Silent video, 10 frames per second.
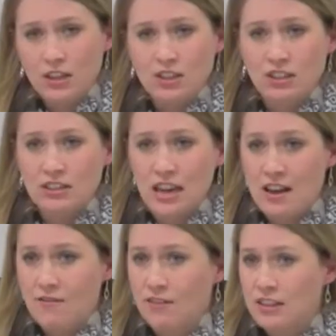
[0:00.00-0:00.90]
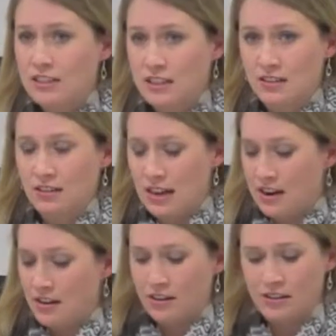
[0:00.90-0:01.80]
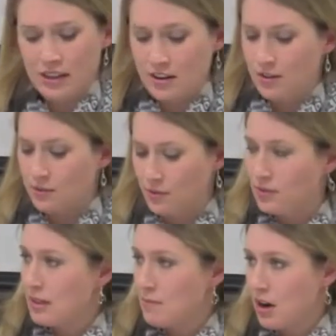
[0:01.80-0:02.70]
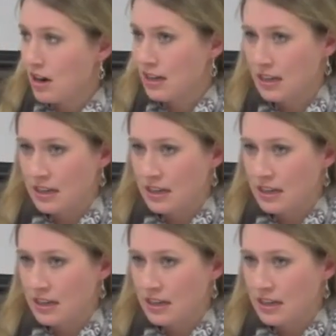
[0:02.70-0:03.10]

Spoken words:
Just every single error, they go through and they mark it.